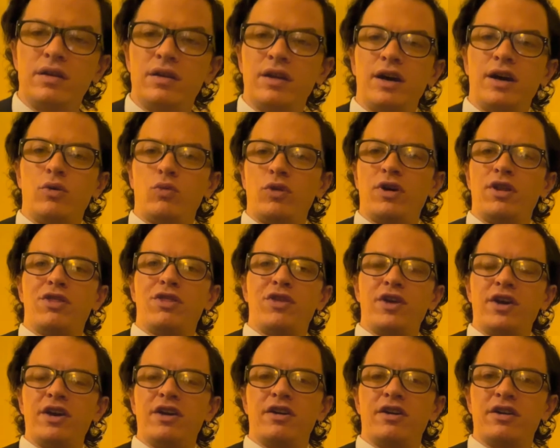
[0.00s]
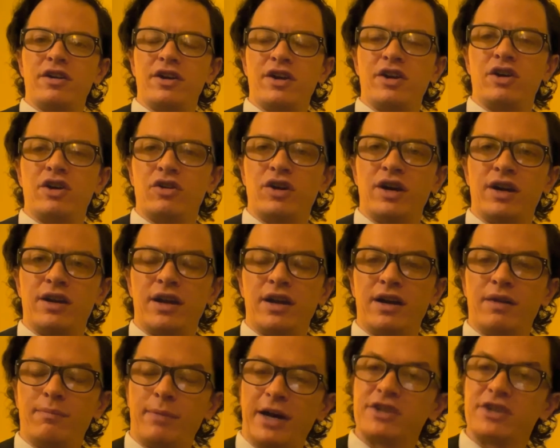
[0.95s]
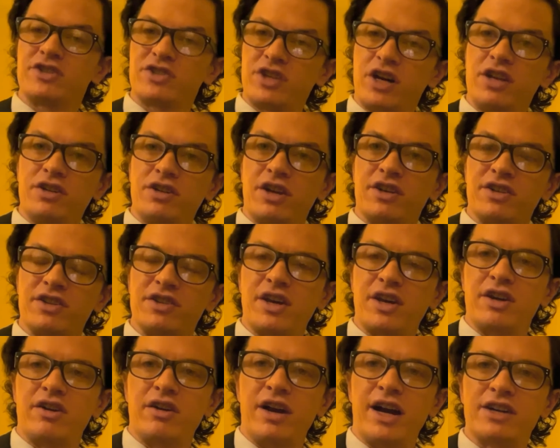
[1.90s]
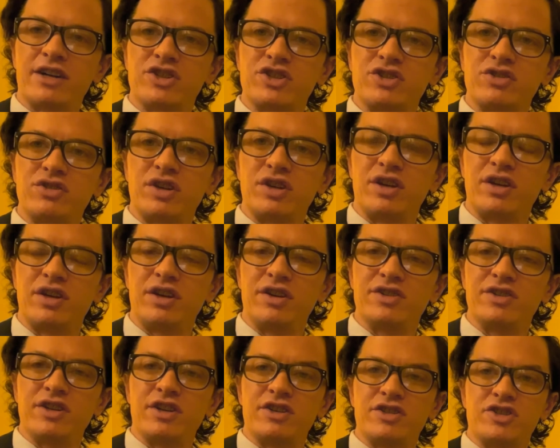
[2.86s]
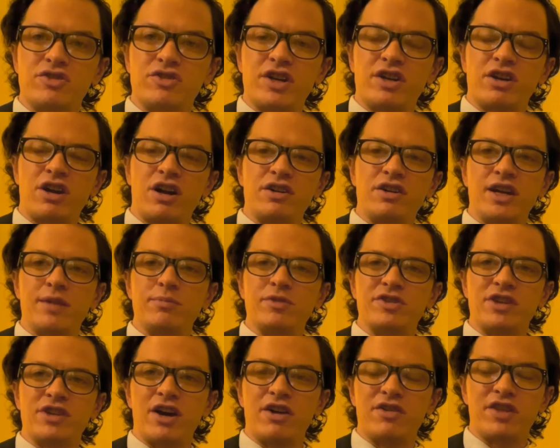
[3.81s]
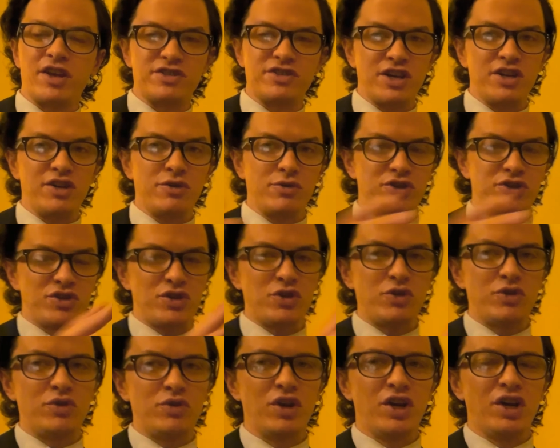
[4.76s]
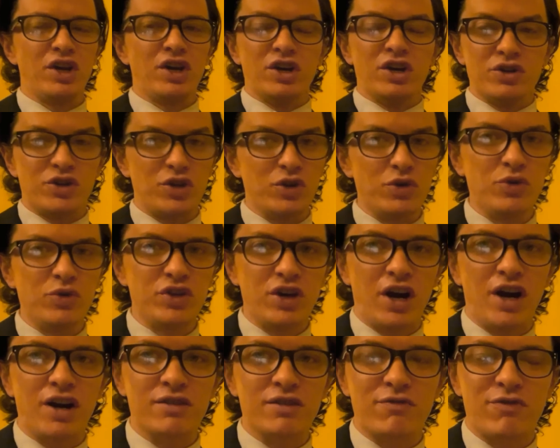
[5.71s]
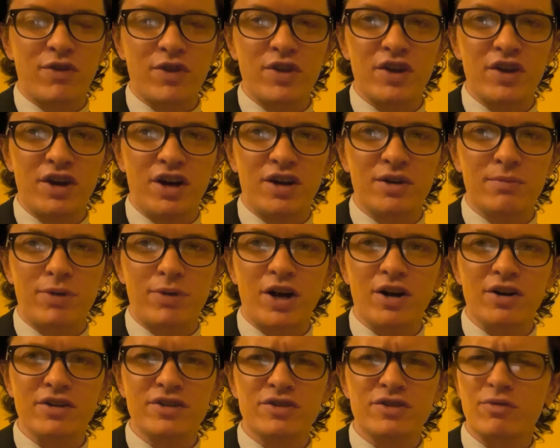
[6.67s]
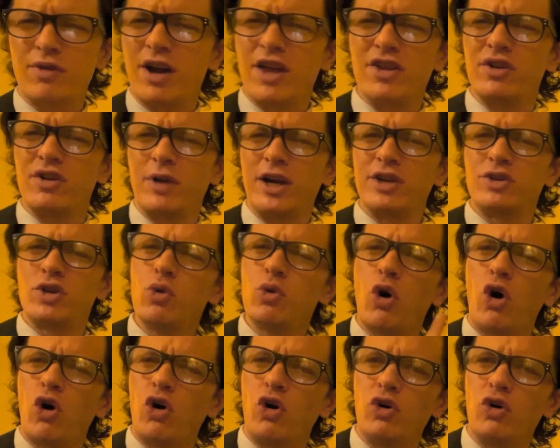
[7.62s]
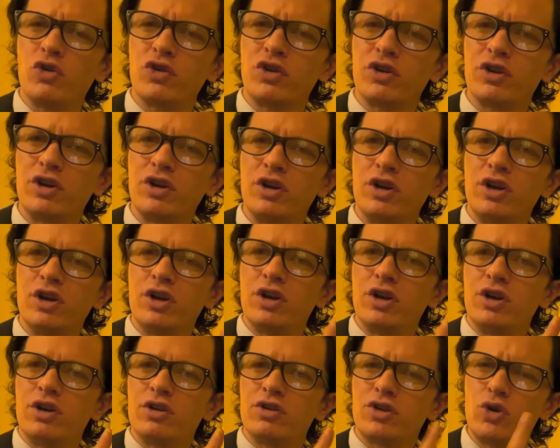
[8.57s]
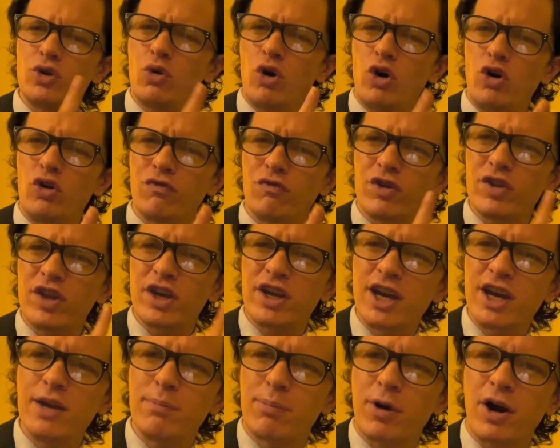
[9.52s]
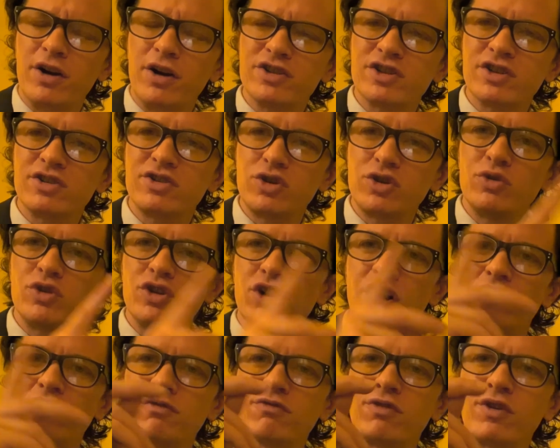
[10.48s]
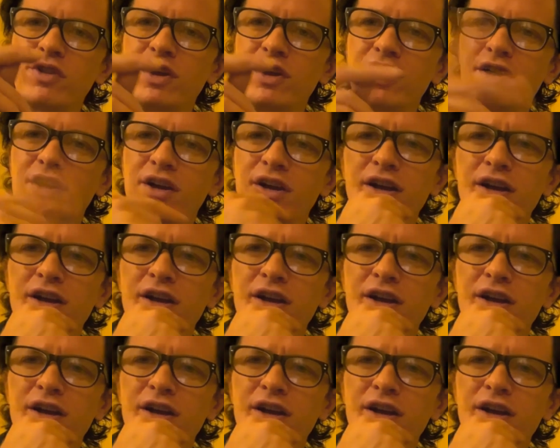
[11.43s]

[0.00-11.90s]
Now, with theater, you know, and that, my son does theater, actually, he's in A Streetcar Named Desire, they said he was too young for the young parts, or rather, wait, too old for the kid parts, and too young for the...